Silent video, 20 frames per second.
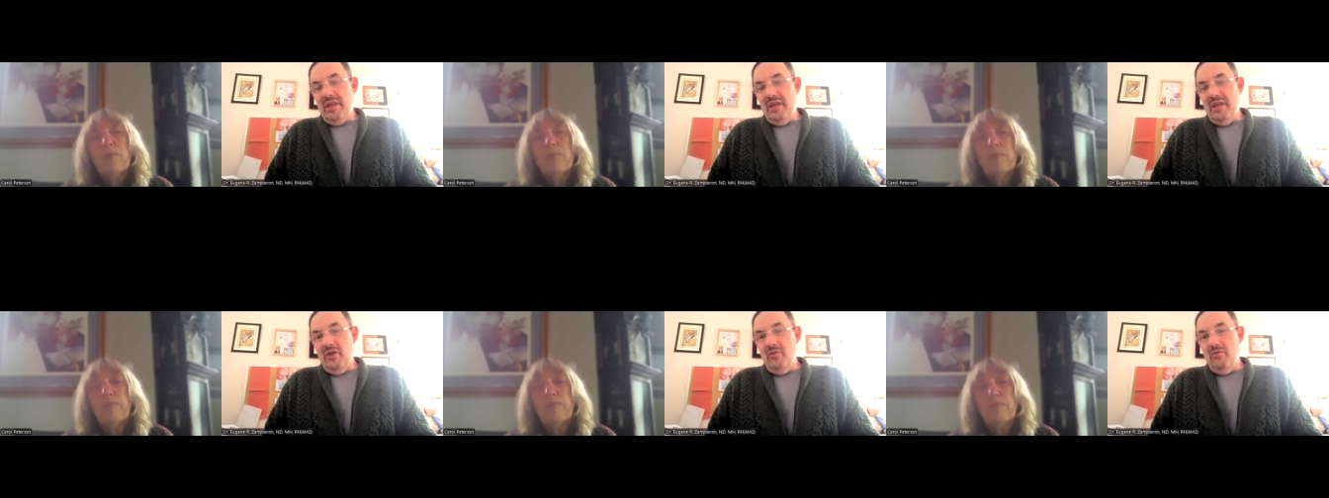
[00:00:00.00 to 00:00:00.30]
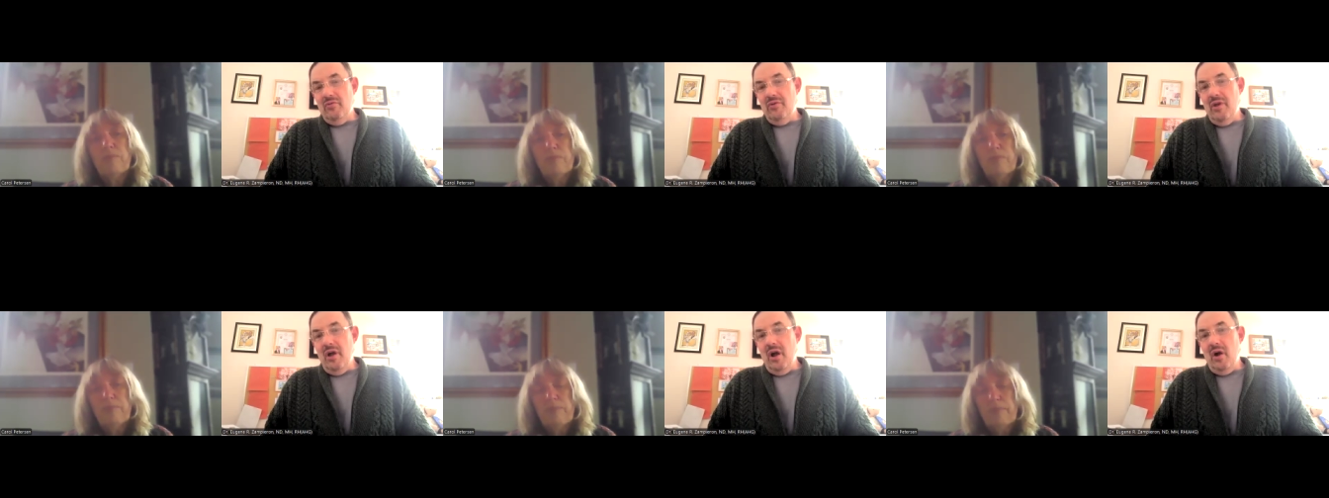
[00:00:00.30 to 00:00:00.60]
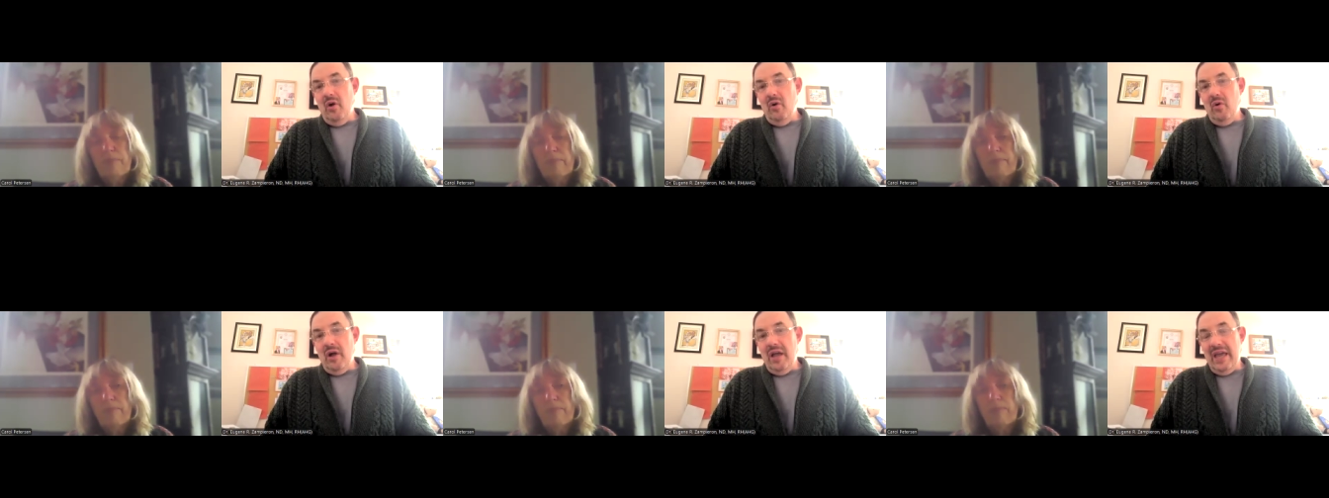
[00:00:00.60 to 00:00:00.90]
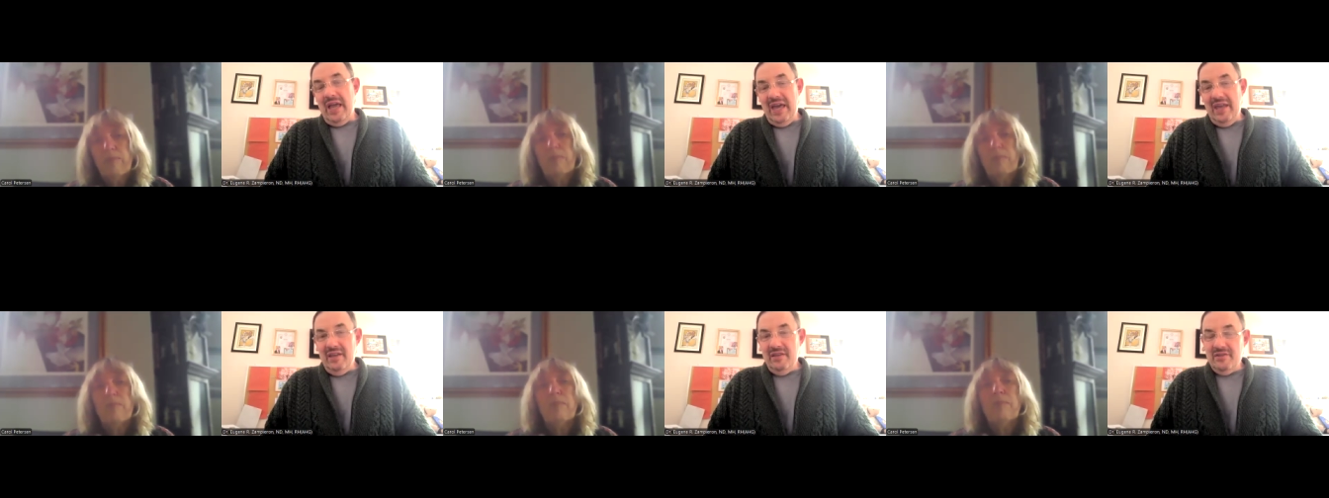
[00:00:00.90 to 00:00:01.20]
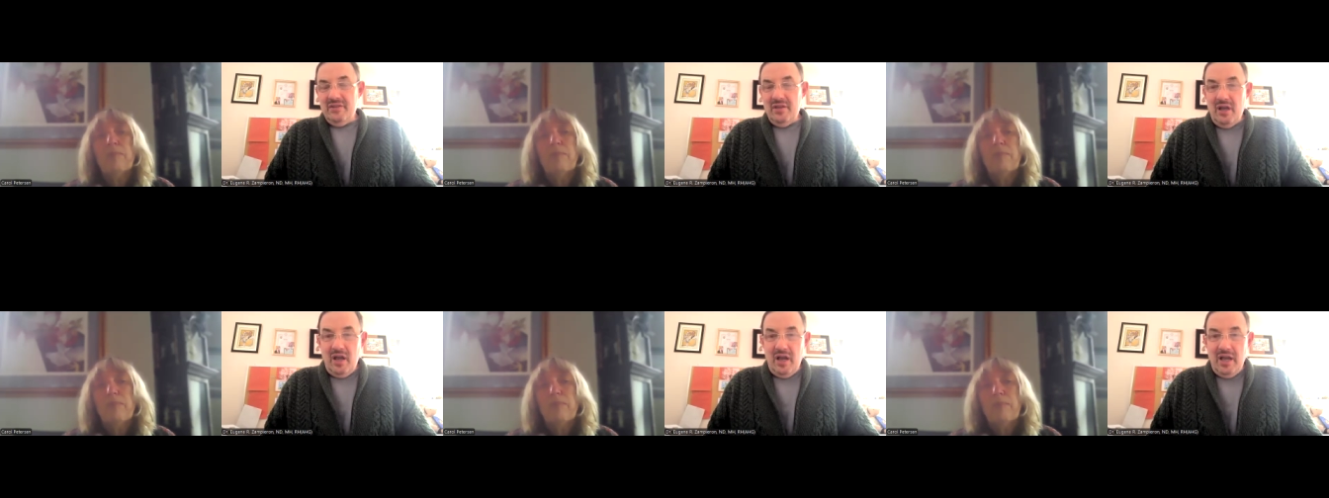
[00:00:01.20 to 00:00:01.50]
that you know ahead of
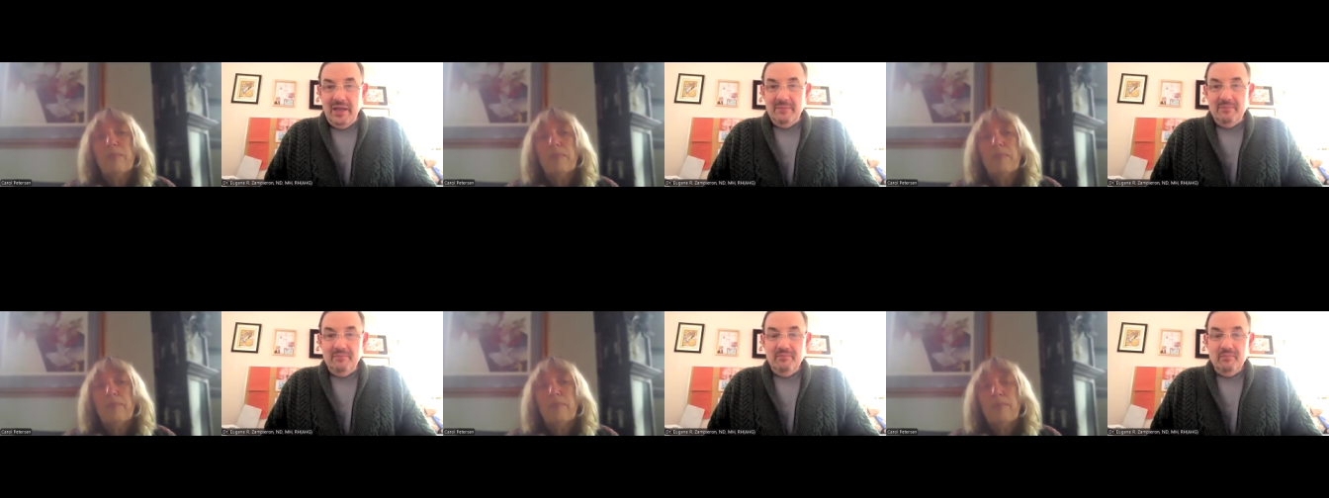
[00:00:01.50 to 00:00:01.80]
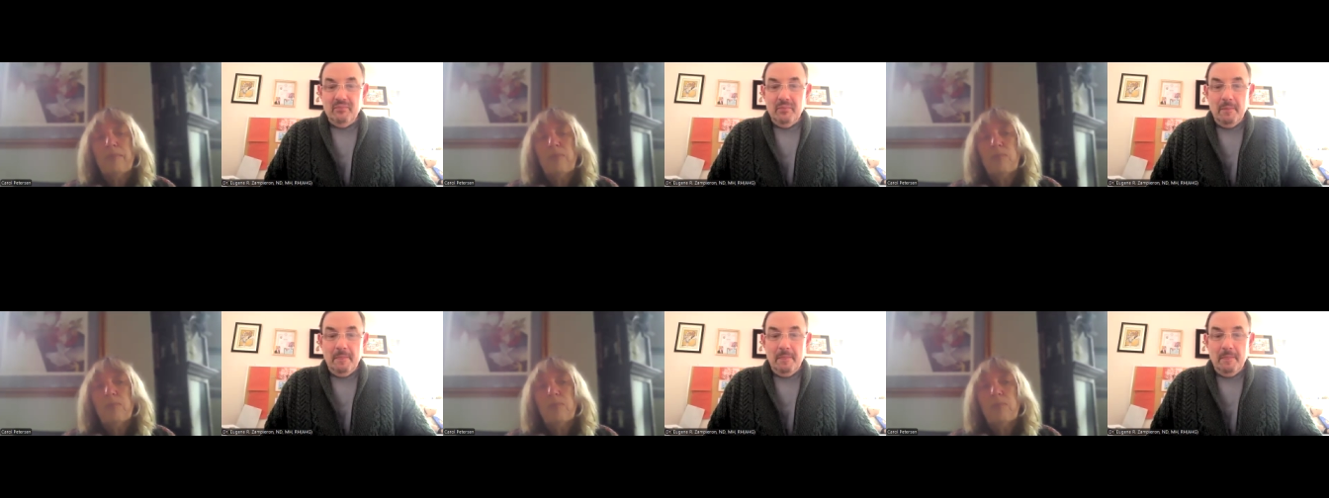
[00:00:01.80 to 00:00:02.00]
time